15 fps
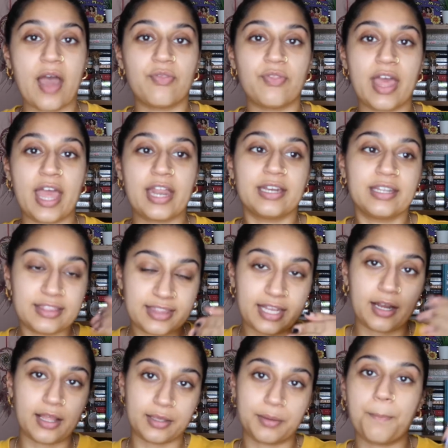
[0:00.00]
and then they
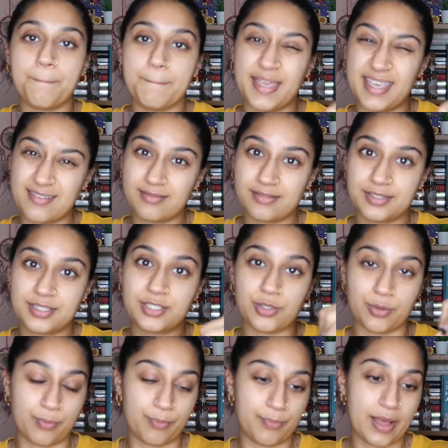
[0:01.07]
like meet
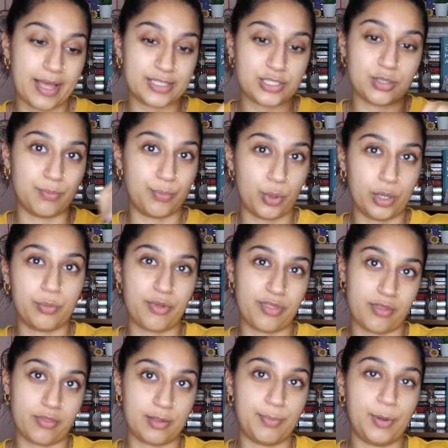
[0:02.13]
at some point
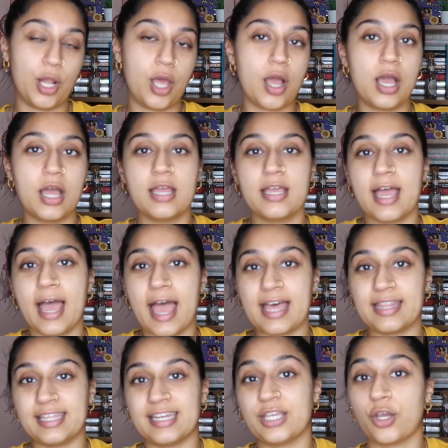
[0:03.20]
within the plot,
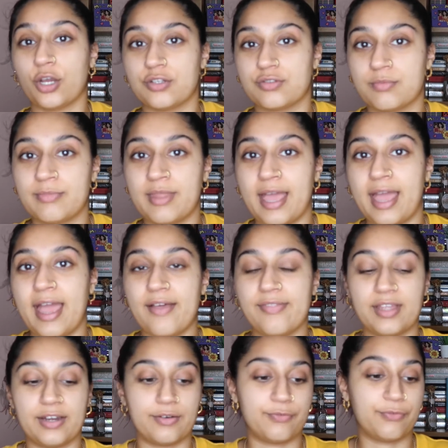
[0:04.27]
and then it goes from there, and
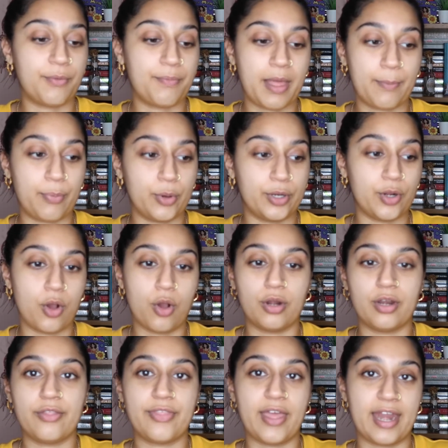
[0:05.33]
then from that point
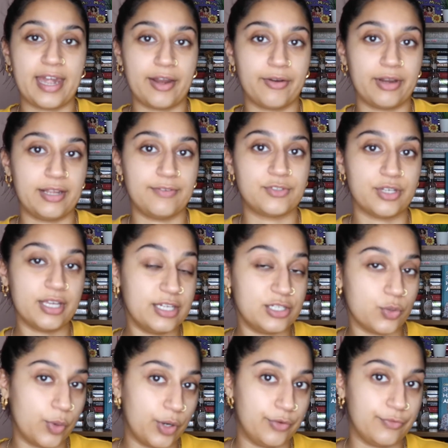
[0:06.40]
on their narratives are
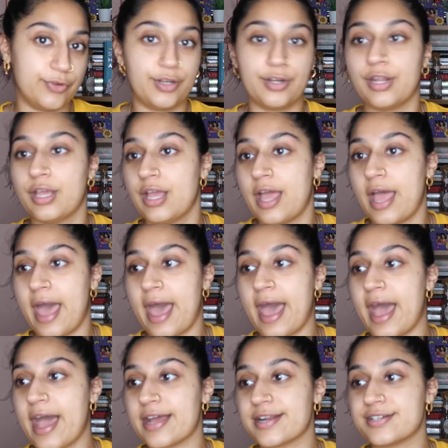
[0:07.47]
interwoven
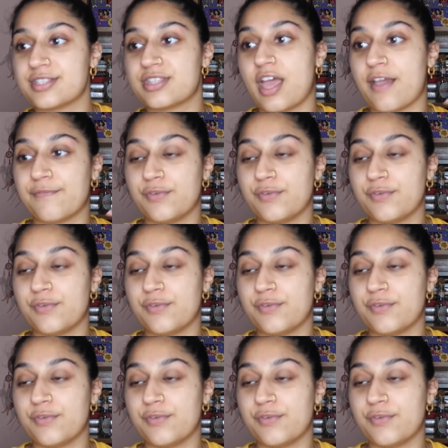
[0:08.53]
and their